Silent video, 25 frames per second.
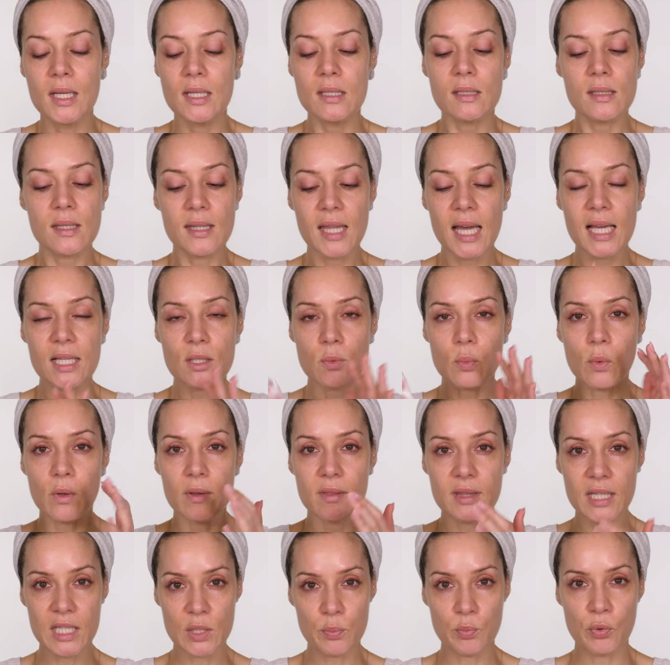So that's
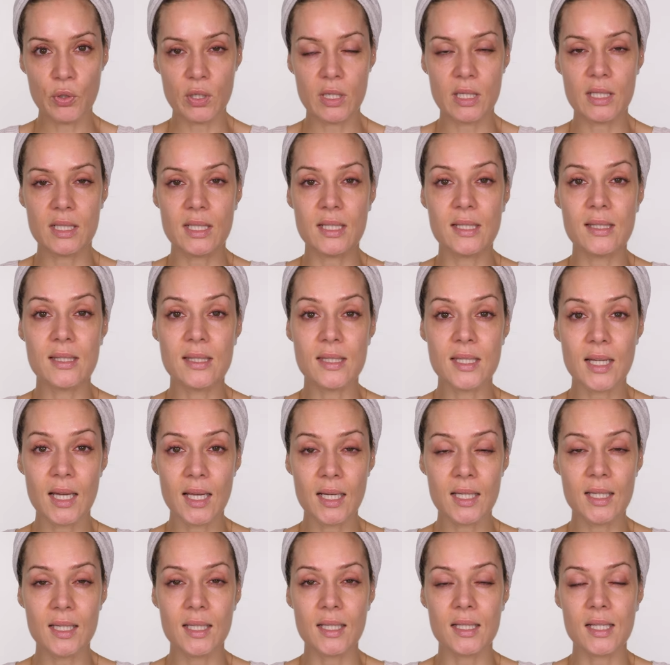what this product has
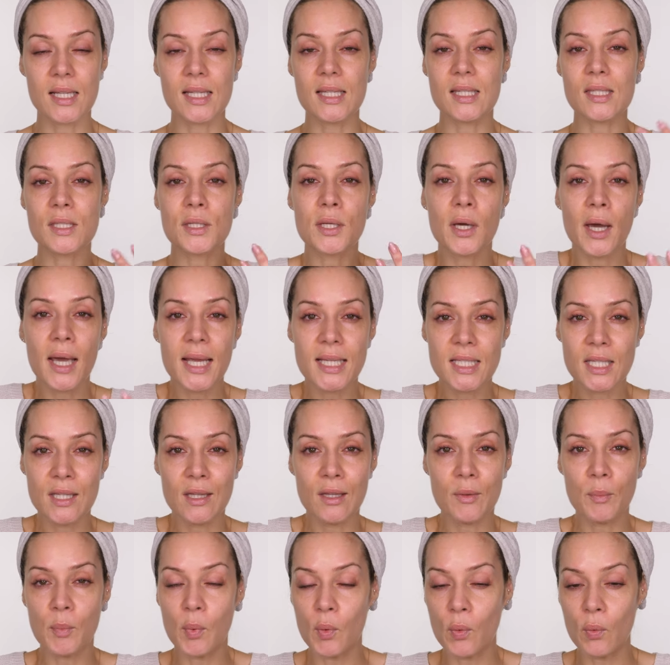done. It's tightened
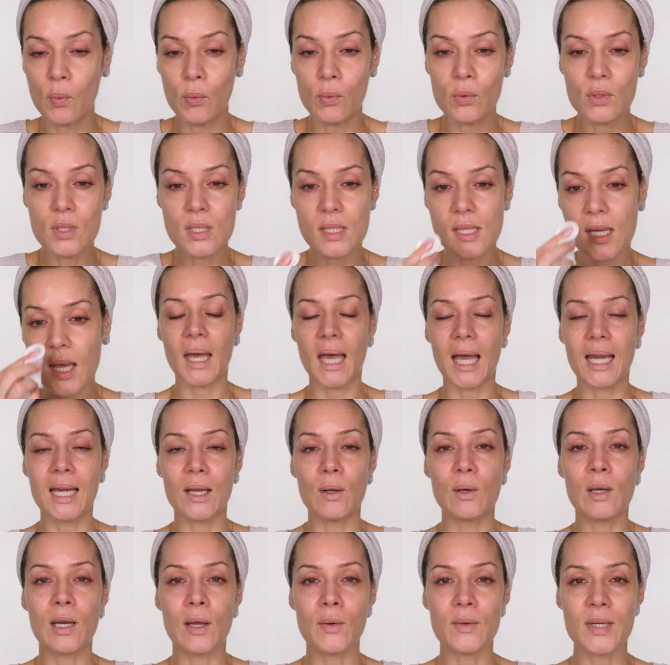the pores and
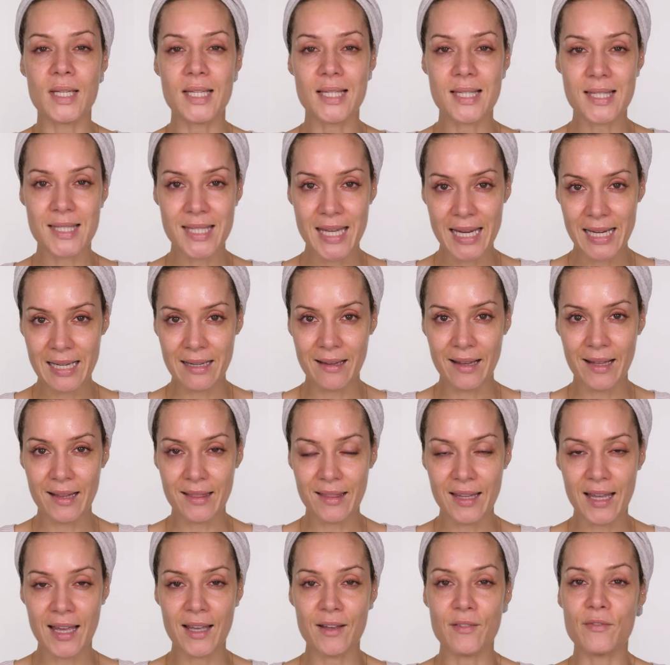it will only stay like
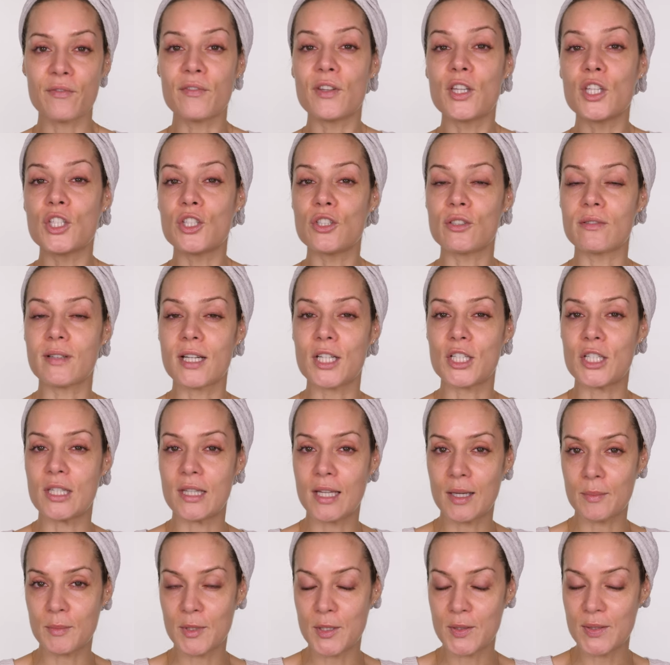that for the duration
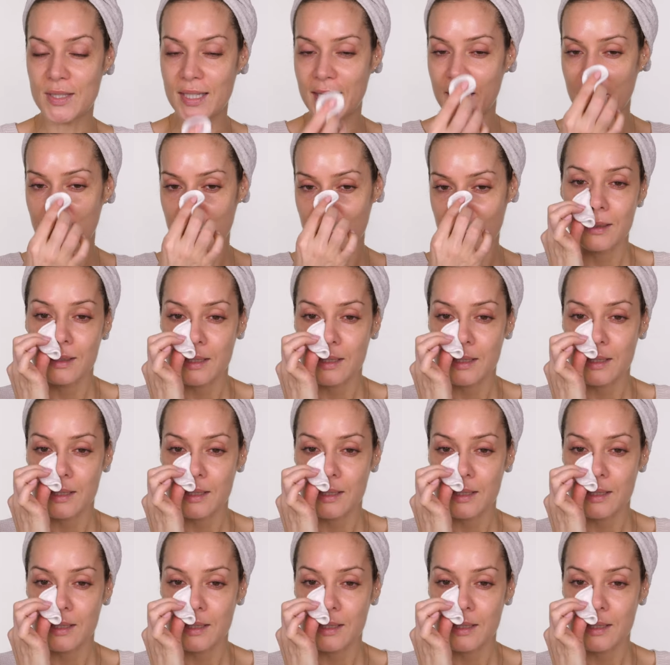that I'm using it.